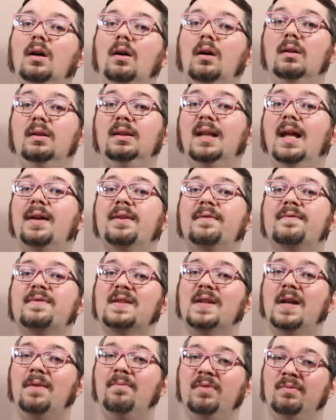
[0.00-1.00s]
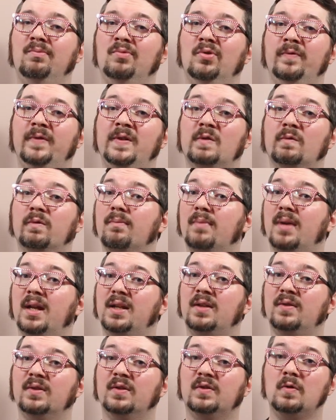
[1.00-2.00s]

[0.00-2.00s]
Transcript: A lot of zombie movies were made in the